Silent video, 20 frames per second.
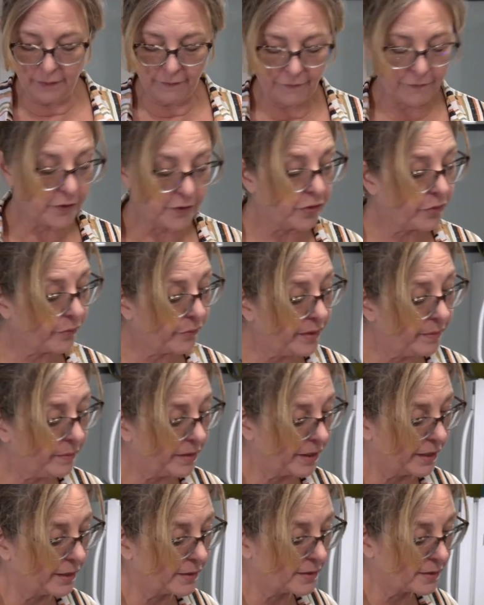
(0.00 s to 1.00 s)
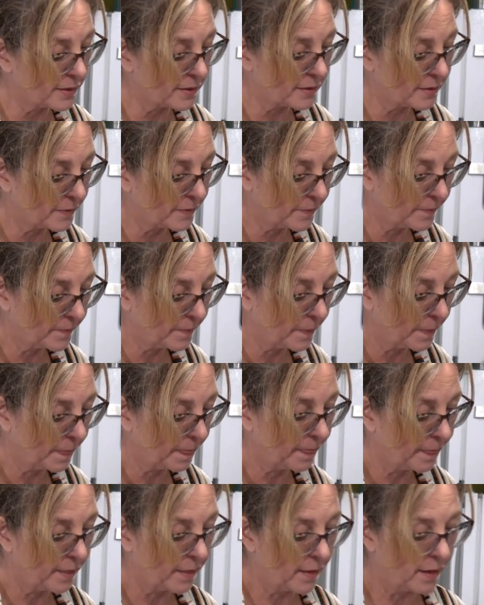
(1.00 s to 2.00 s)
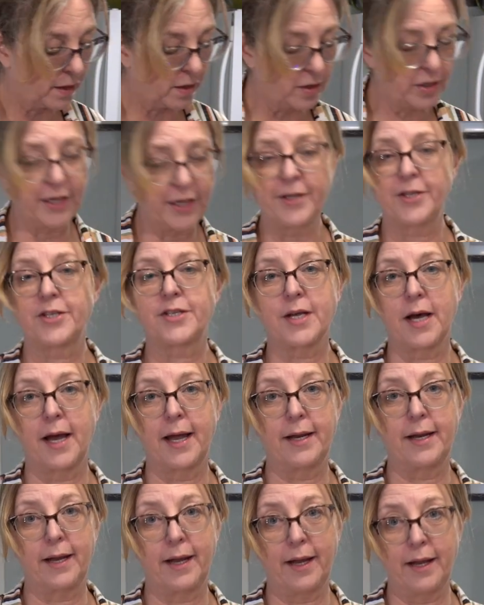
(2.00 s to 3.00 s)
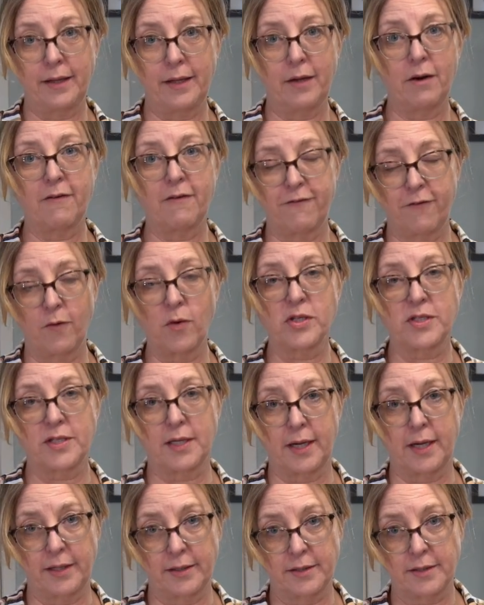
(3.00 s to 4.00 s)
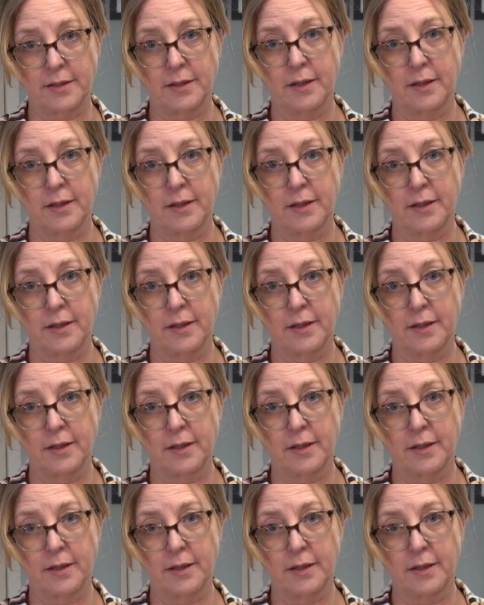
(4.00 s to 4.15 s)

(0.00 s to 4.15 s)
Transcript: for 3 minutes on each side. And there are 4 sides.